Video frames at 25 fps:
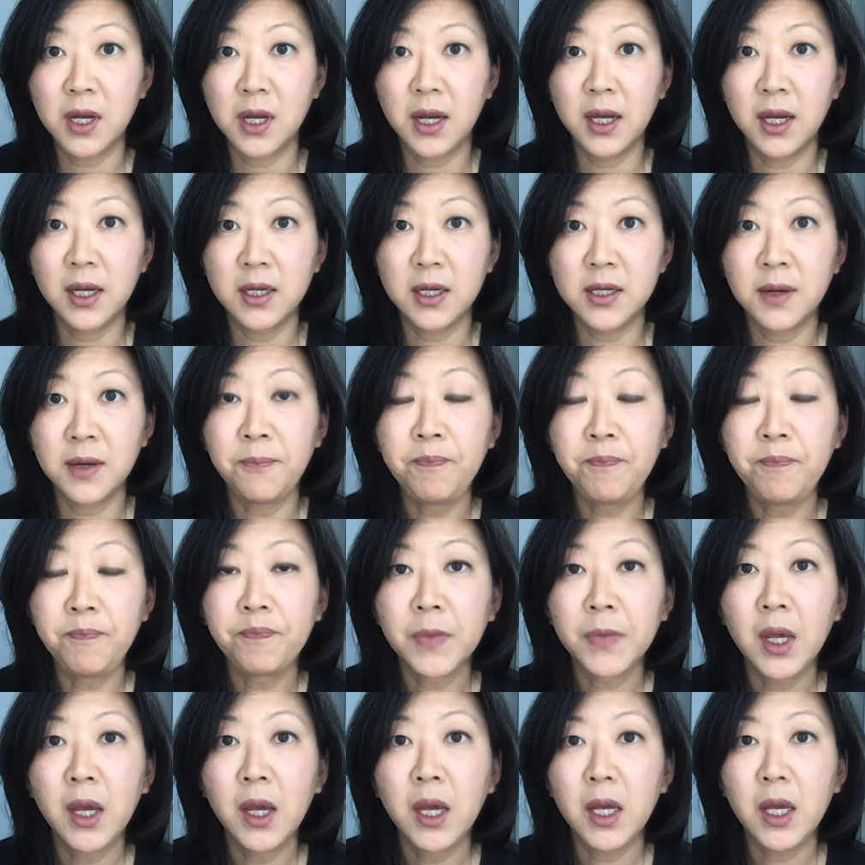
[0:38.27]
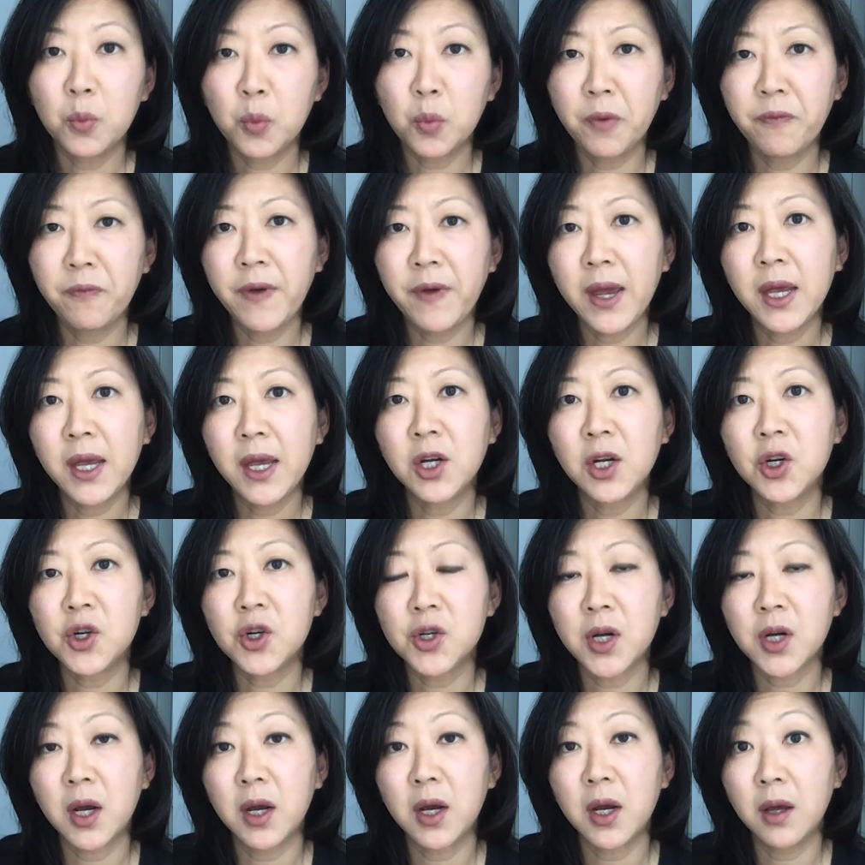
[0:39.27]
And in revenge,
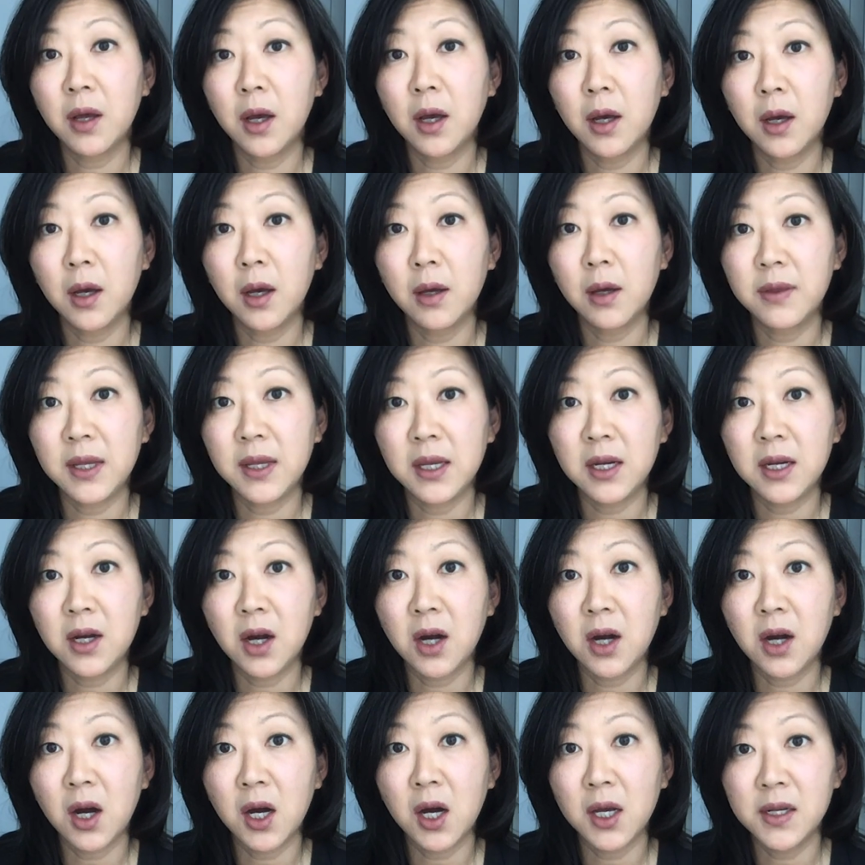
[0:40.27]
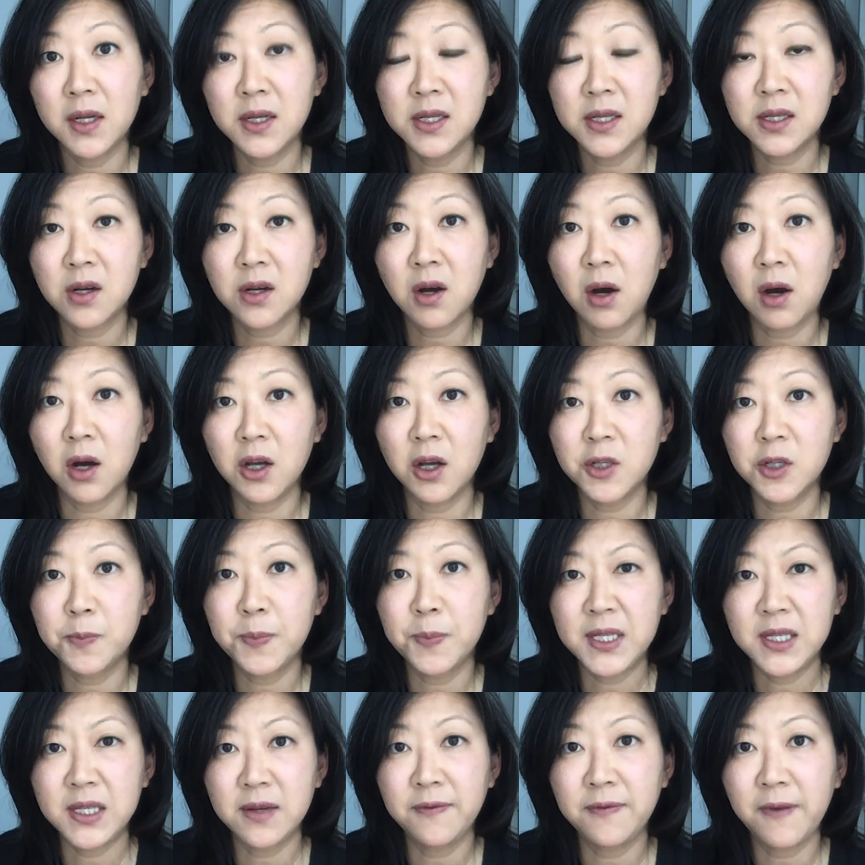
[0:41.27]
uh, the gods cause
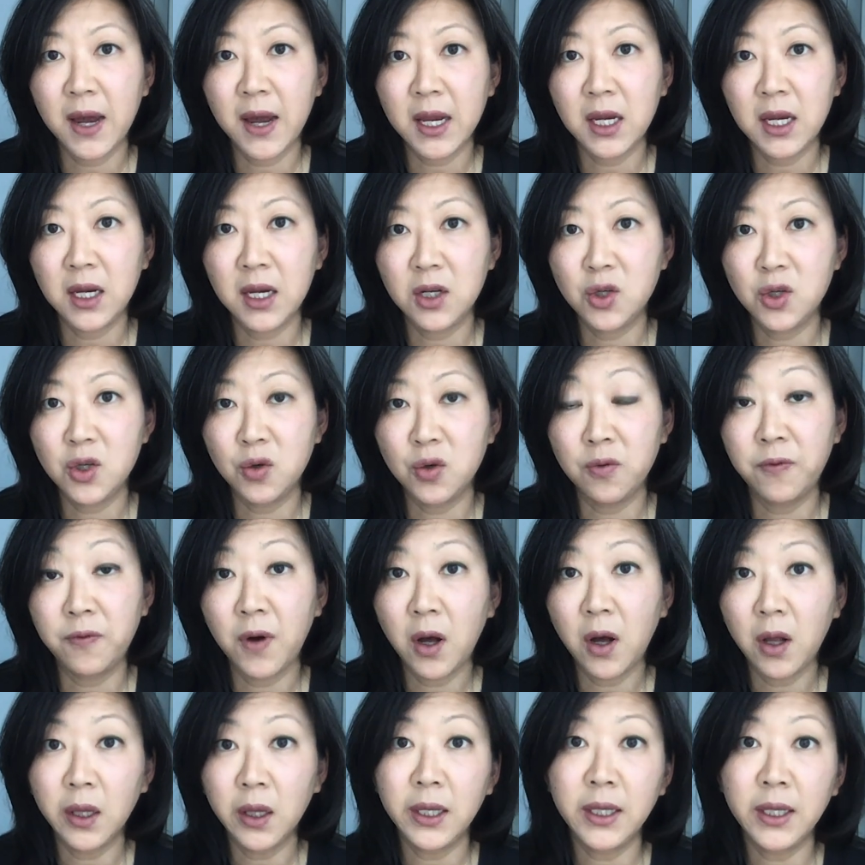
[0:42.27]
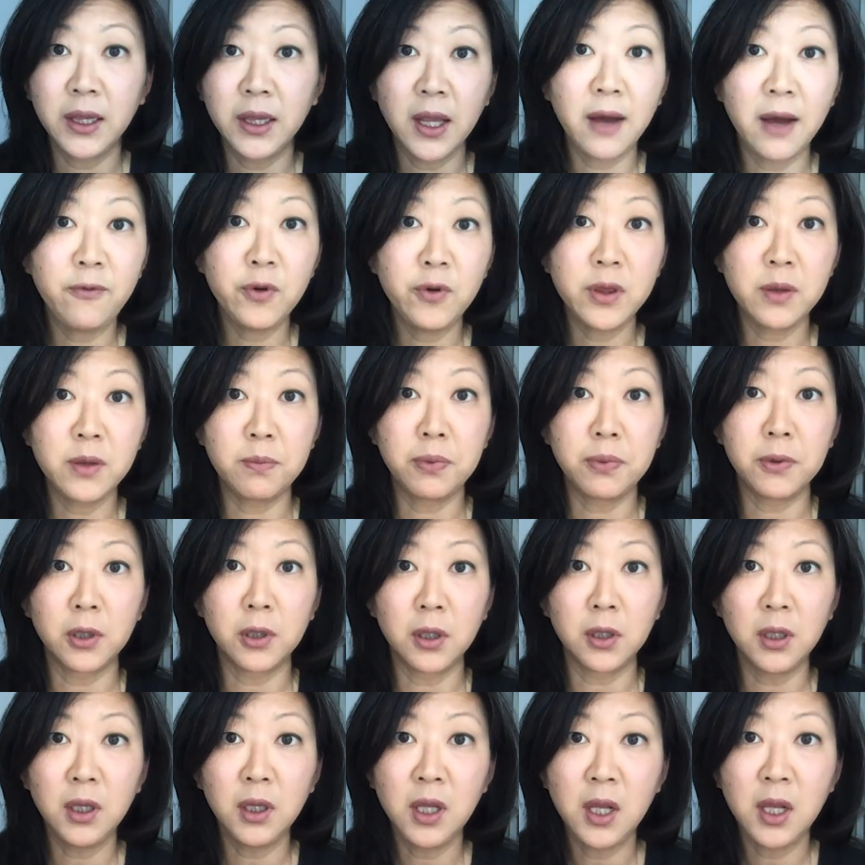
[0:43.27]
Pasiphae to fall in love with the
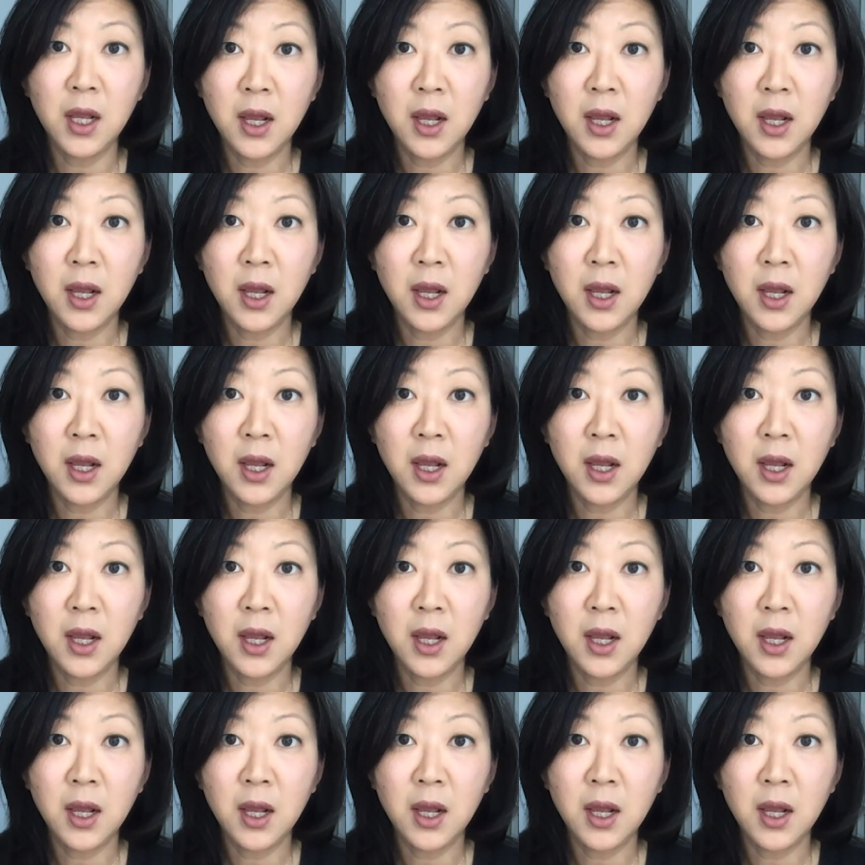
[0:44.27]
bull.